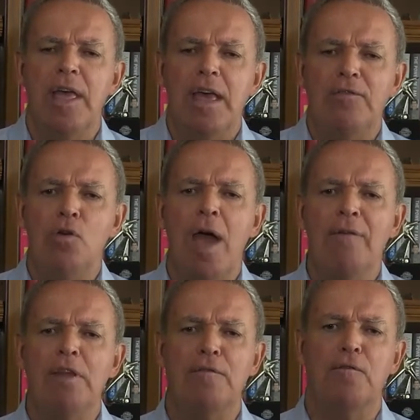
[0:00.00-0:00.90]
if you
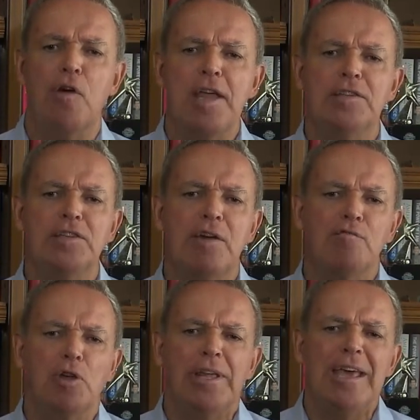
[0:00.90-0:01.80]
have any phrases that
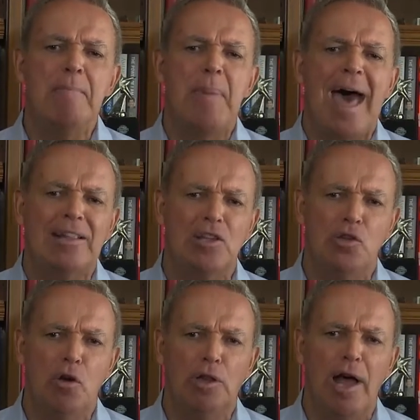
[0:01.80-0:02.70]
really impacted
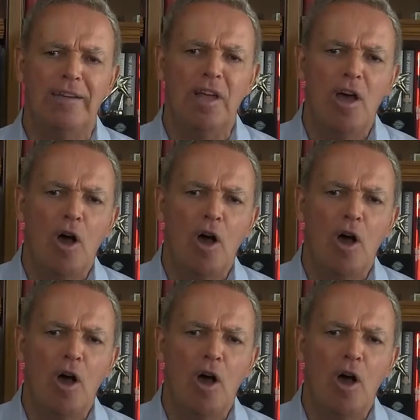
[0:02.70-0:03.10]
your life,